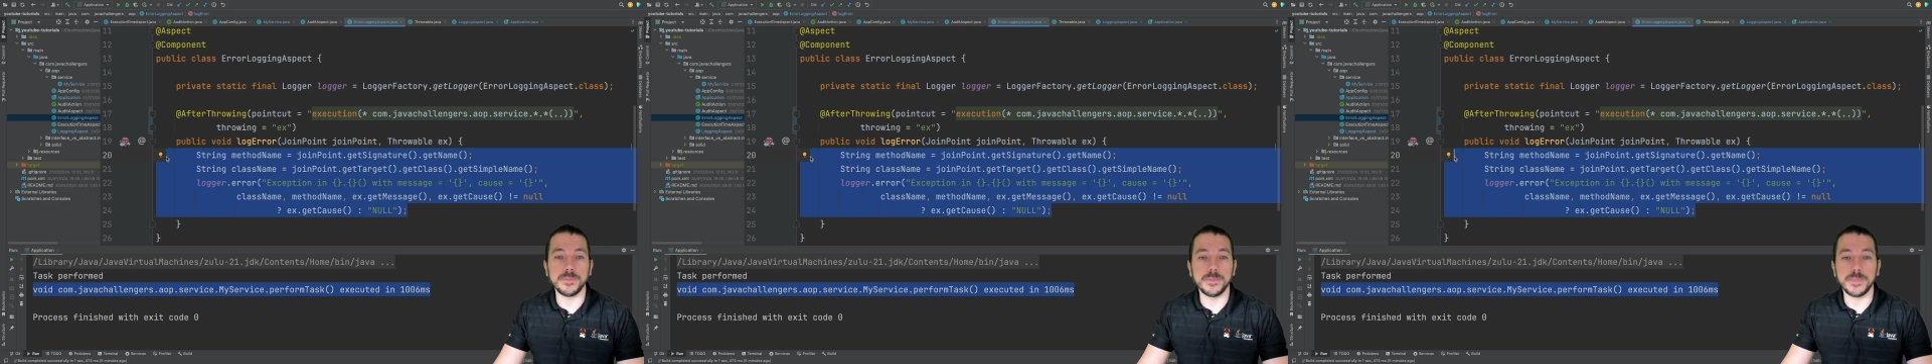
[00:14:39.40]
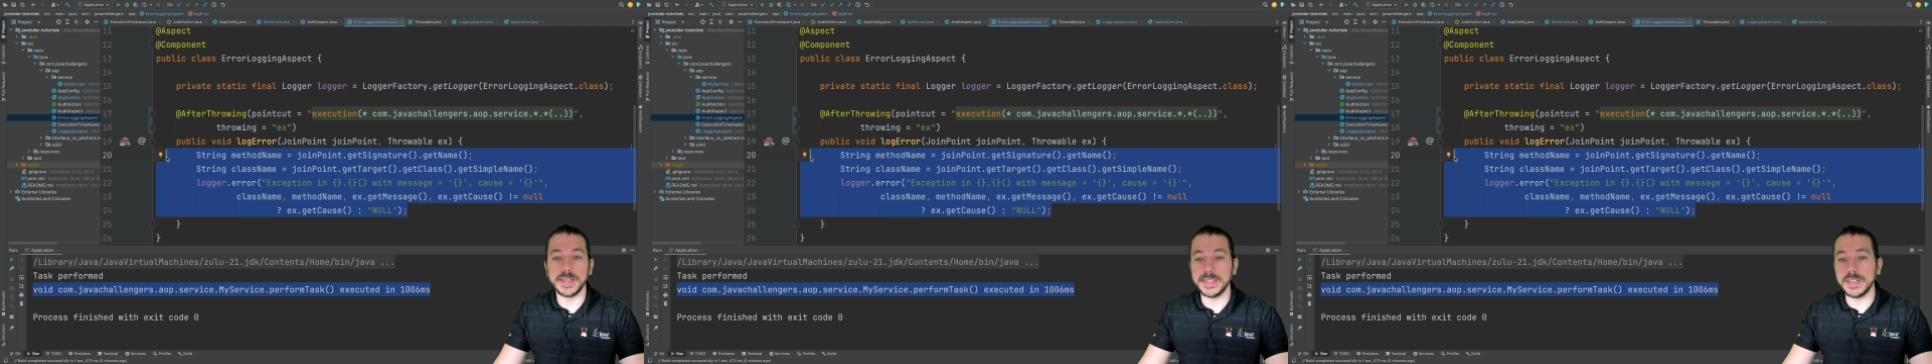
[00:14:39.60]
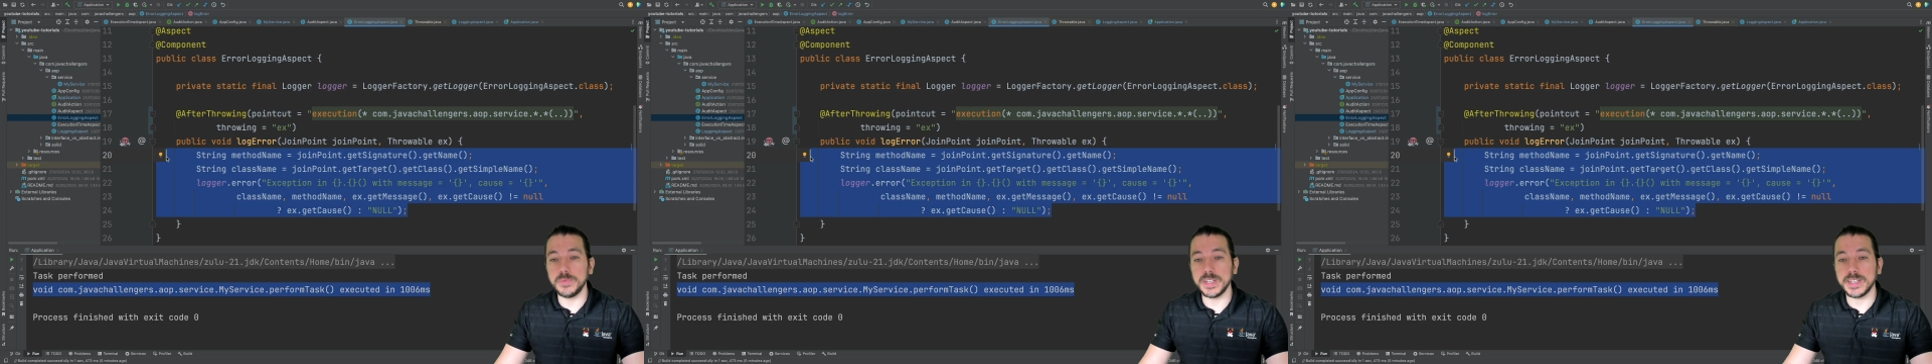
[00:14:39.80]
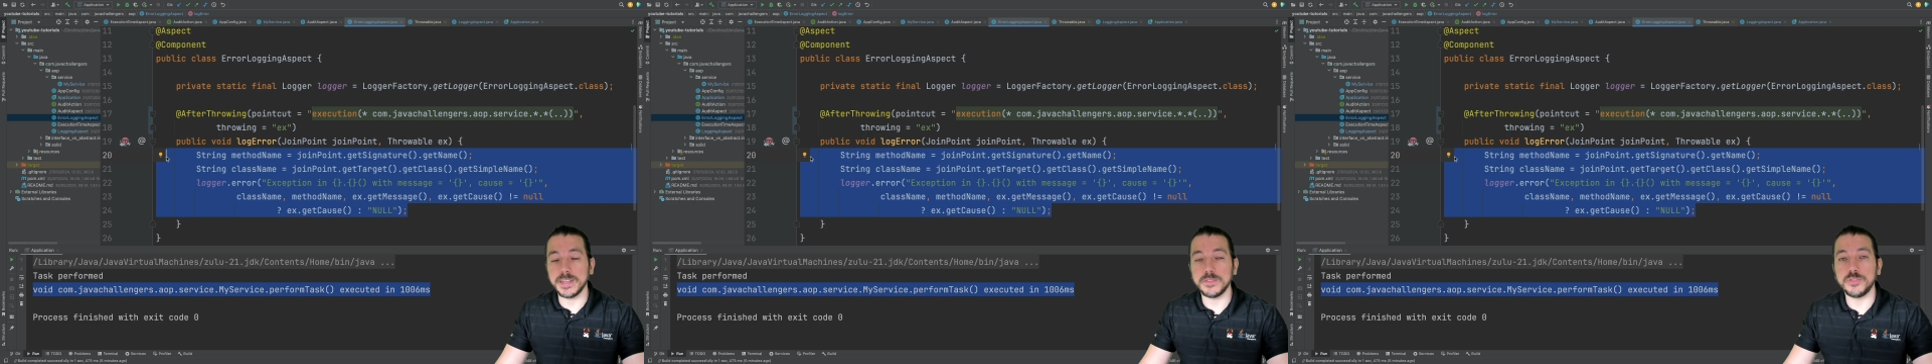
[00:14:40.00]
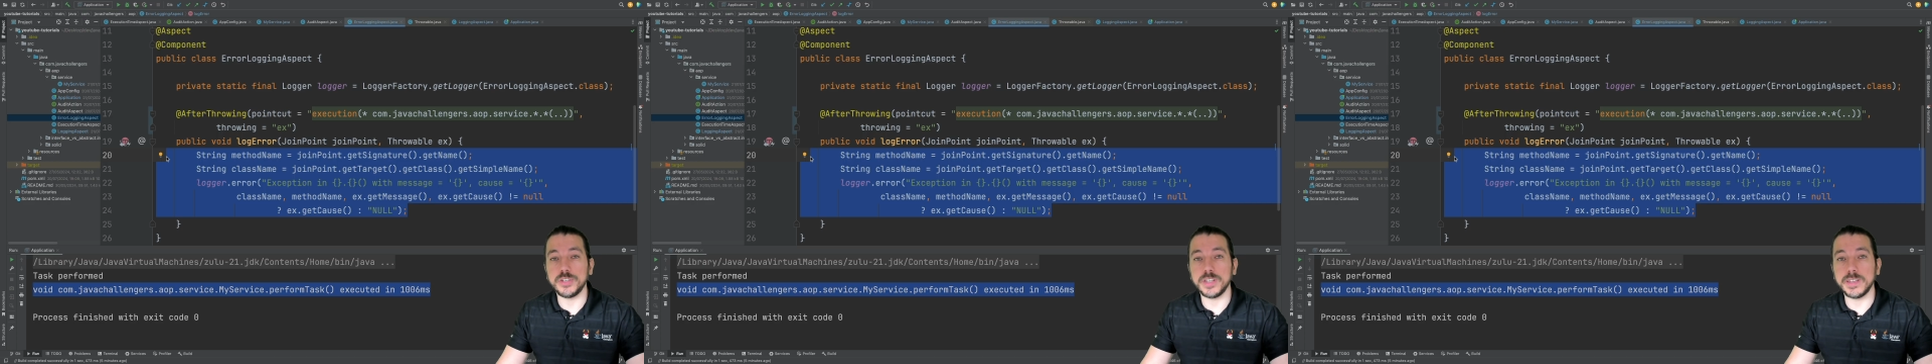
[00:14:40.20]
And then we
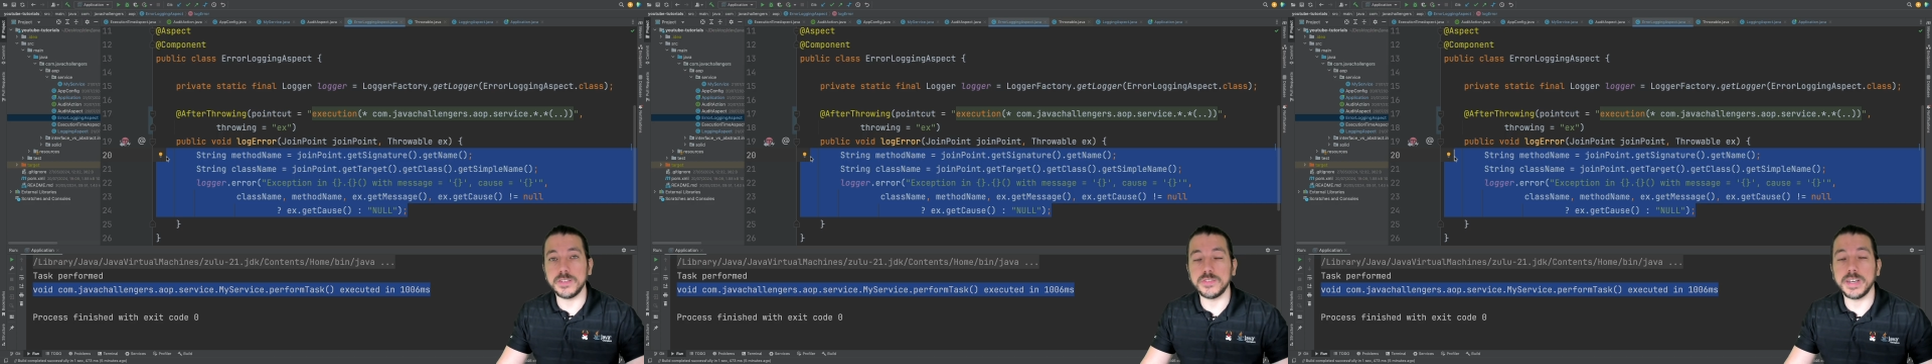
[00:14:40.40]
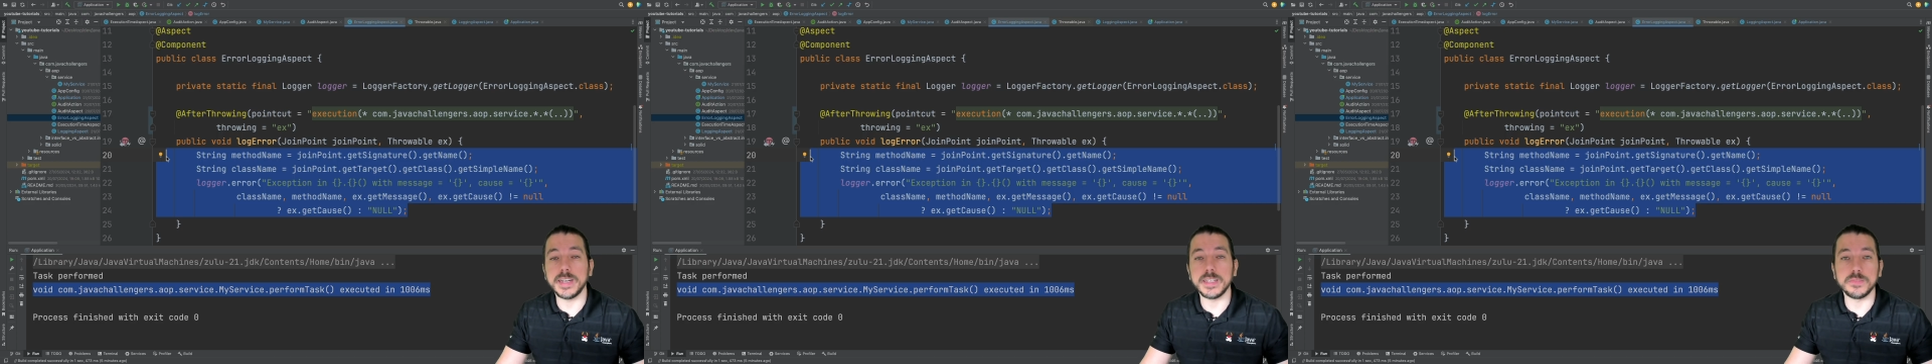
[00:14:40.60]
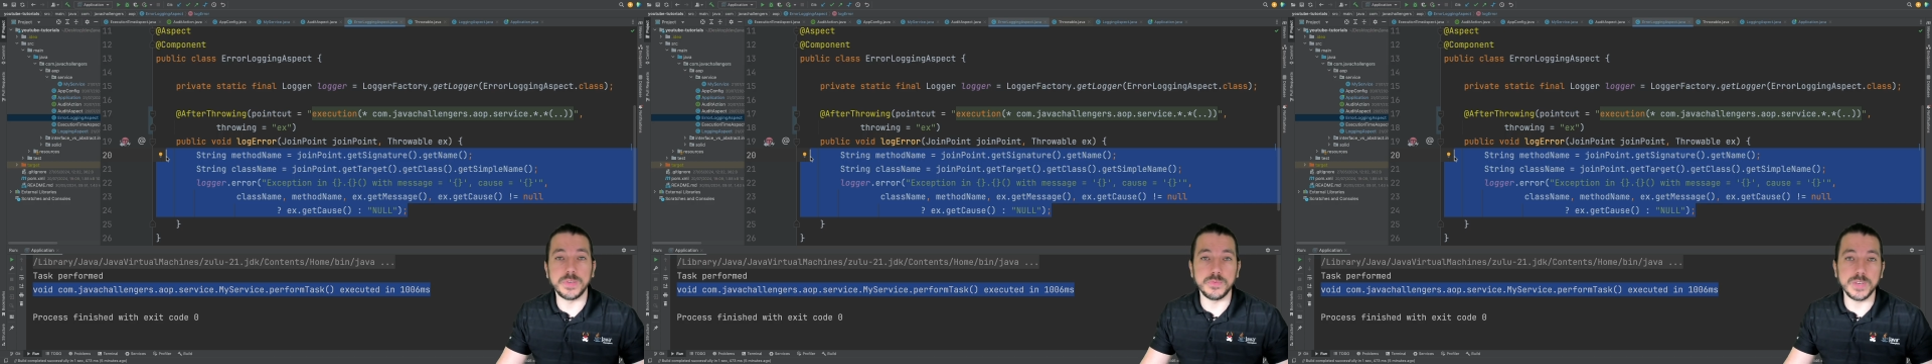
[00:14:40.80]
can change as we